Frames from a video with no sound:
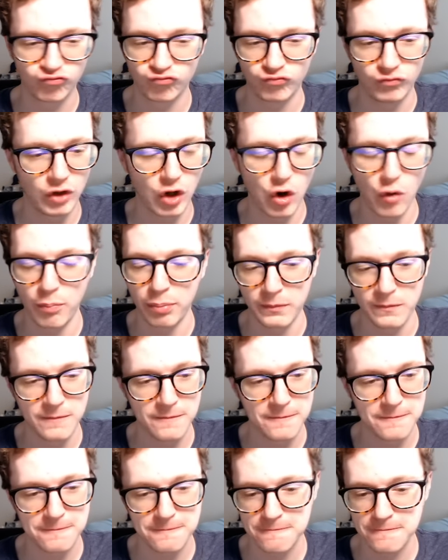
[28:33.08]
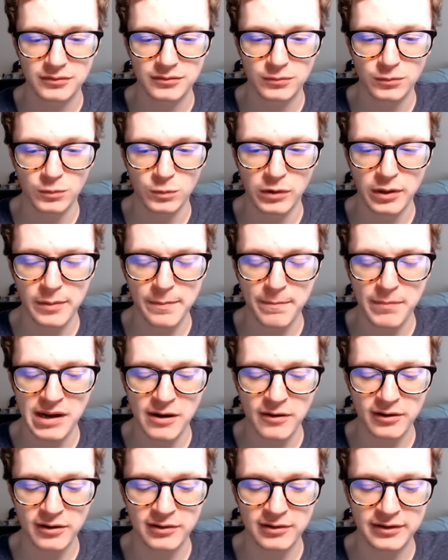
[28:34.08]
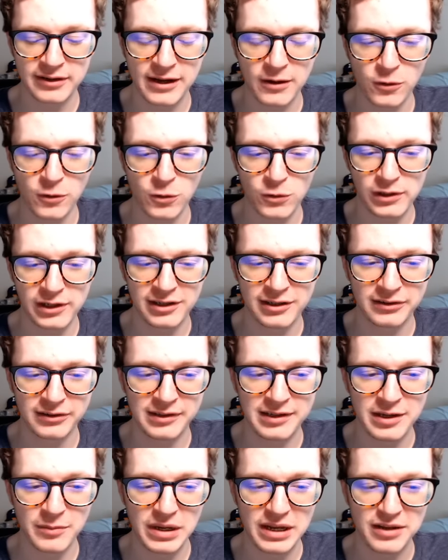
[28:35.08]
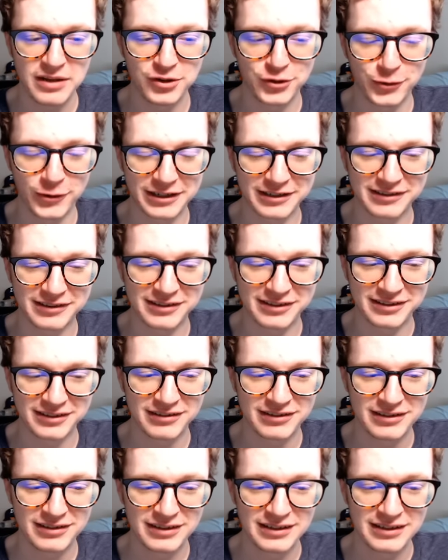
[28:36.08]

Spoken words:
Nope. What about that old Liam Hendricks?